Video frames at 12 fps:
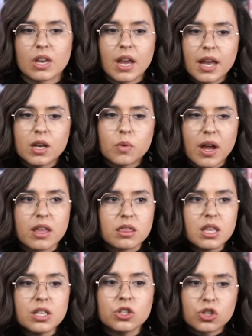Anyway,
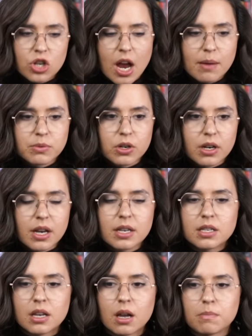this chapter
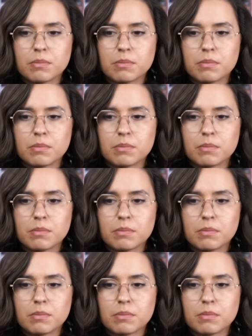ended up